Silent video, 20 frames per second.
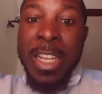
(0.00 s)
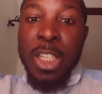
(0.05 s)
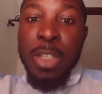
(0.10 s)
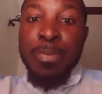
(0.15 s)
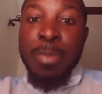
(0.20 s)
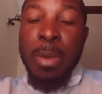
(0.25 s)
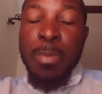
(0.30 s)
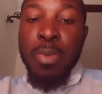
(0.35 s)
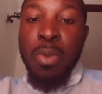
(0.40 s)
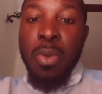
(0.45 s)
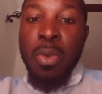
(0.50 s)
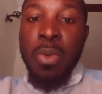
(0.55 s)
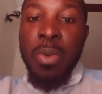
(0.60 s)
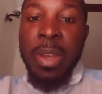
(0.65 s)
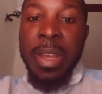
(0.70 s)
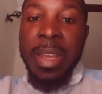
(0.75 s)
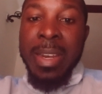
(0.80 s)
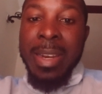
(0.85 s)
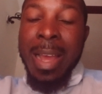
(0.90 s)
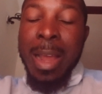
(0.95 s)
people
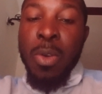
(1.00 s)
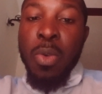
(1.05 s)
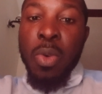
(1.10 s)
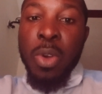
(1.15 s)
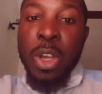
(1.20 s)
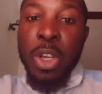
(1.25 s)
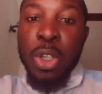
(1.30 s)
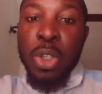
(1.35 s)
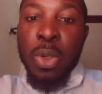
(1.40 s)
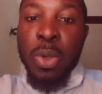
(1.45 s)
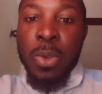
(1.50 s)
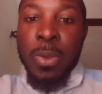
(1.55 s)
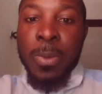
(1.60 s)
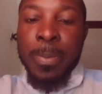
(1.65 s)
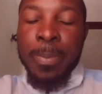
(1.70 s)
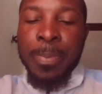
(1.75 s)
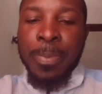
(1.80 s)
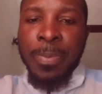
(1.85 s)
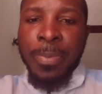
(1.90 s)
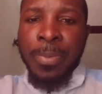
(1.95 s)
in that location.
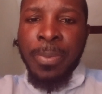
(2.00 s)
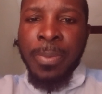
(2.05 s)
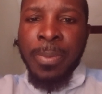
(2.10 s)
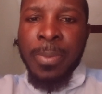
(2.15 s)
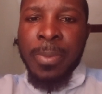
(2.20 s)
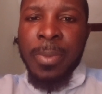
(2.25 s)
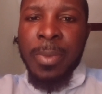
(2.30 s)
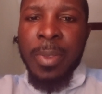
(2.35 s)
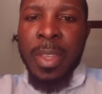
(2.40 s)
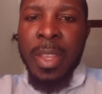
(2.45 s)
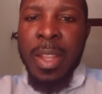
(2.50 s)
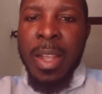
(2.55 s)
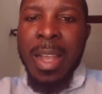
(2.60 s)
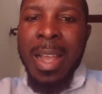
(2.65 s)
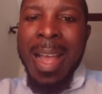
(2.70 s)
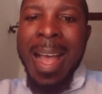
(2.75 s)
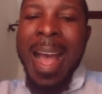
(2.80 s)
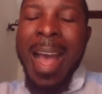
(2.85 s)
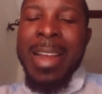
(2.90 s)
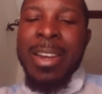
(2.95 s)

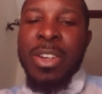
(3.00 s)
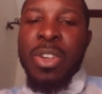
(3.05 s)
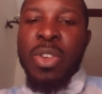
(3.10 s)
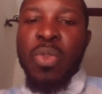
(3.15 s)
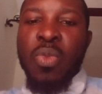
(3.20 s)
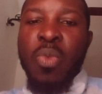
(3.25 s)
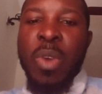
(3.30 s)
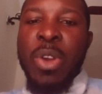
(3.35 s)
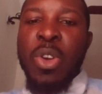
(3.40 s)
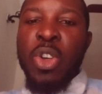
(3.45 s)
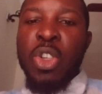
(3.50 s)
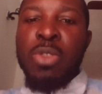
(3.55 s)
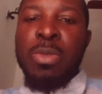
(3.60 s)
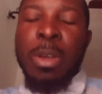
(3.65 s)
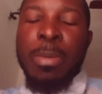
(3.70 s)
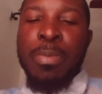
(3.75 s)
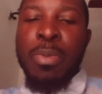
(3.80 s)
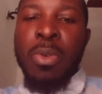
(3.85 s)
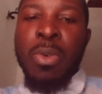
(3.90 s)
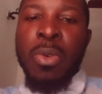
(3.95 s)
And when those
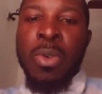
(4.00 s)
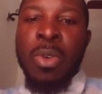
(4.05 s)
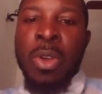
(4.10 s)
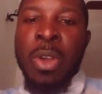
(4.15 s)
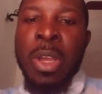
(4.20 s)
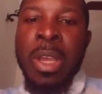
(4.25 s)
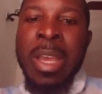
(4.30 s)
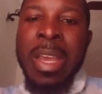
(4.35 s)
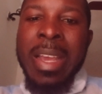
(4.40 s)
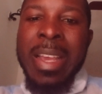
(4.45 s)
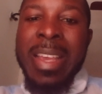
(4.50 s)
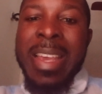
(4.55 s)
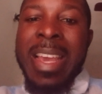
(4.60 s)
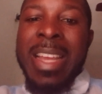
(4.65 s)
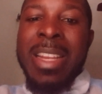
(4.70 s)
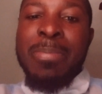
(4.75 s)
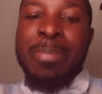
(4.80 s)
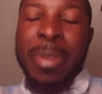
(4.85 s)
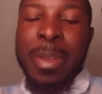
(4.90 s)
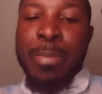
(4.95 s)
people
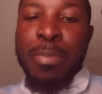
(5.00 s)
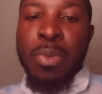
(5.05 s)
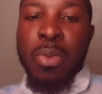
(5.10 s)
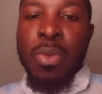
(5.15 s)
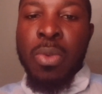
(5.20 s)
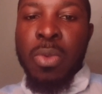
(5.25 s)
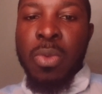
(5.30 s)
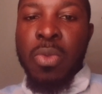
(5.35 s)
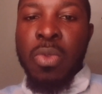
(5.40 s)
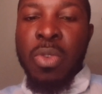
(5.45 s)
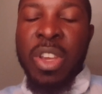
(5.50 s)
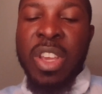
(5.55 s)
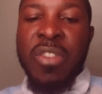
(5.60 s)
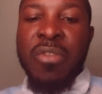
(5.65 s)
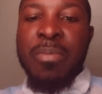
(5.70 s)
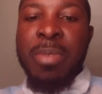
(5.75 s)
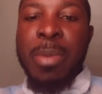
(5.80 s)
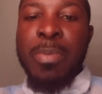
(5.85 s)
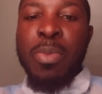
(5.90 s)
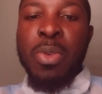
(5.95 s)
give
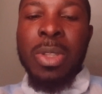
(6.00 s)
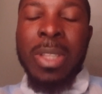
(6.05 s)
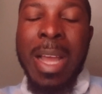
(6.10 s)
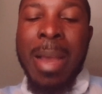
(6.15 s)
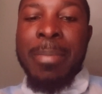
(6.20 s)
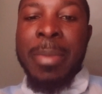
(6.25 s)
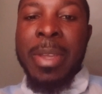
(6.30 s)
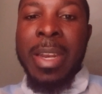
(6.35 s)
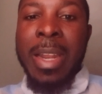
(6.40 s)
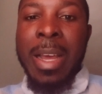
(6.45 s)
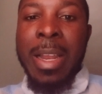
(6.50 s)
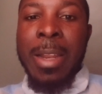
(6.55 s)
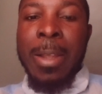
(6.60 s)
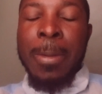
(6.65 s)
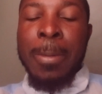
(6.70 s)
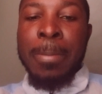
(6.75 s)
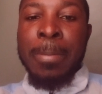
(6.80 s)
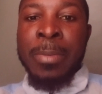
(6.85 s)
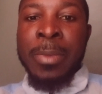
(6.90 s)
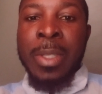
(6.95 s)
people terminal,
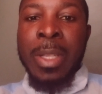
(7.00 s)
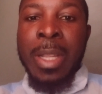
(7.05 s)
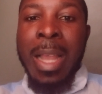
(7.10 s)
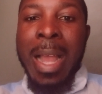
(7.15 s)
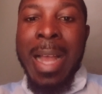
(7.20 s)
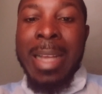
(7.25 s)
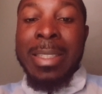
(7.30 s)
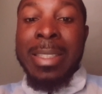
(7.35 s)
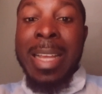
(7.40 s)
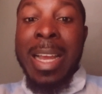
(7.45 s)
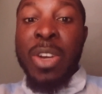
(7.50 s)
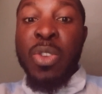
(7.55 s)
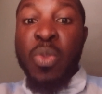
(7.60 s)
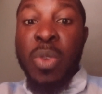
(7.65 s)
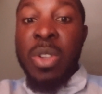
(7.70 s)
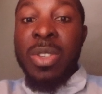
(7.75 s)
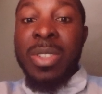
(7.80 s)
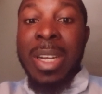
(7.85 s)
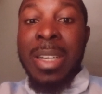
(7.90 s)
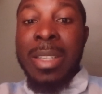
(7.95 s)
as they are
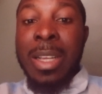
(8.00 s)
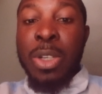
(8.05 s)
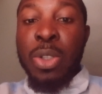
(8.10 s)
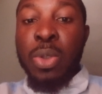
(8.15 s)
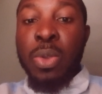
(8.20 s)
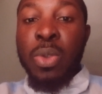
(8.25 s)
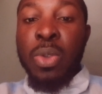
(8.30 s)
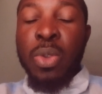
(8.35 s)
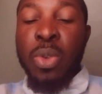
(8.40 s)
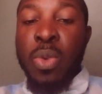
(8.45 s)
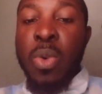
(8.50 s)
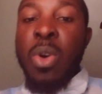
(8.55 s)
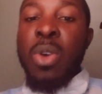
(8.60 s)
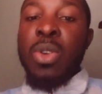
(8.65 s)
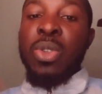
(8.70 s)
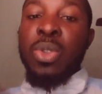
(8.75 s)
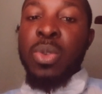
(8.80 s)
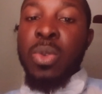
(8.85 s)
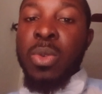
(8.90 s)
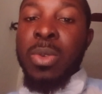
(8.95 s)
doing transaction, you
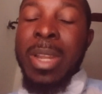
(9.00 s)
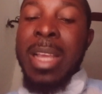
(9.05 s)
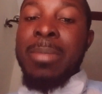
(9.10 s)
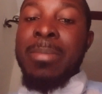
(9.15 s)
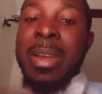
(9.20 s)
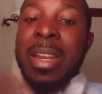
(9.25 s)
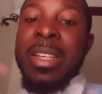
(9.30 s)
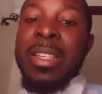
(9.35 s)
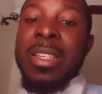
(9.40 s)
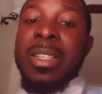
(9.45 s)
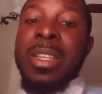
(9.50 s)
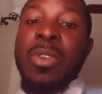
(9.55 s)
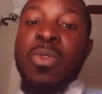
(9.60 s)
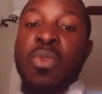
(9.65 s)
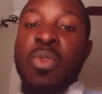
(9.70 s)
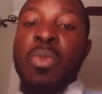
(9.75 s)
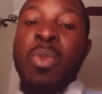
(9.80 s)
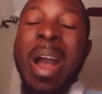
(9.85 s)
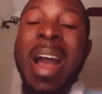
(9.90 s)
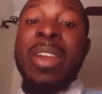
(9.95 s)
also that is managing the
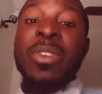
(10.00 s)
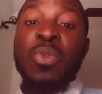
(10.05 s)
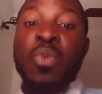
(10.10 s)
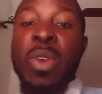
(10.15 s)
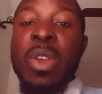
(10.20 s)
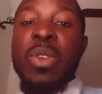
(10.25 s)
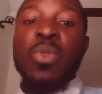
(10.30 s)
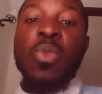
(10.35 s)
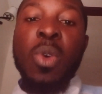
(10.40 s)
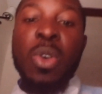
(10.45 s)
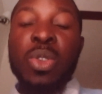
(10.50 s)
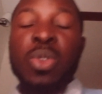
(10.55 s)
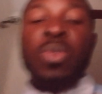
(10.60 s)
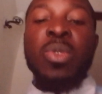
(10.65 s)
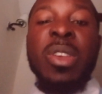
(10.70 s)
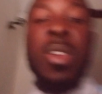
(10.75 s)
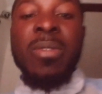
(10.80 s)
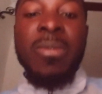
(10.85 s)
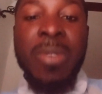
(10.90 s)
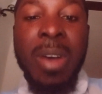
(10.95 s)
work. And when you also
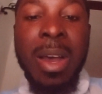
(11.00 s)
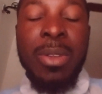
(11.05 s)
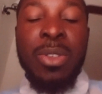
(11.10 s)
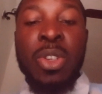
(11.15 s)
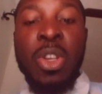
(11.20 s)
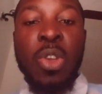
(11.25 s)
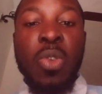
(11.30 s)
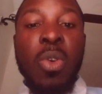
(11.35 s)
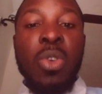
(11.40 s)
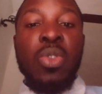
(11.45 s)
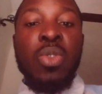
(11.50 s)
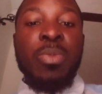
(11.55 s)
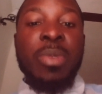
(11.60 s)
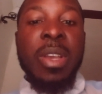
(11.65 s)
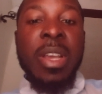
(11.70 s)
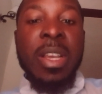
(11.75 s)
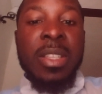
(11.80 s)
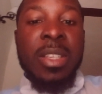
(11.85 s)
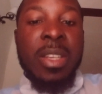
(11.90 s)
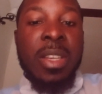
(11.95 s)
give out, you also be
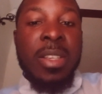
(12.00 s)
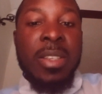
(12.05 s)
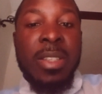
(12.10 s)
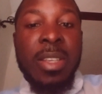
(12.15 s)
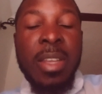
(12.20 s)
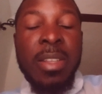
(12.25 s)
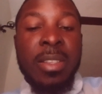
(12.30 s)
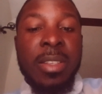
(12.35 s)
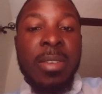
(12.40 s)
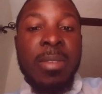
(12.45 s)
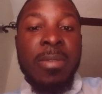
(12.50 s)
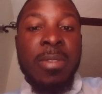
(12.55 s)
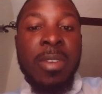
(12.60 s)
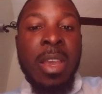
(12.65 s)
getting incentive.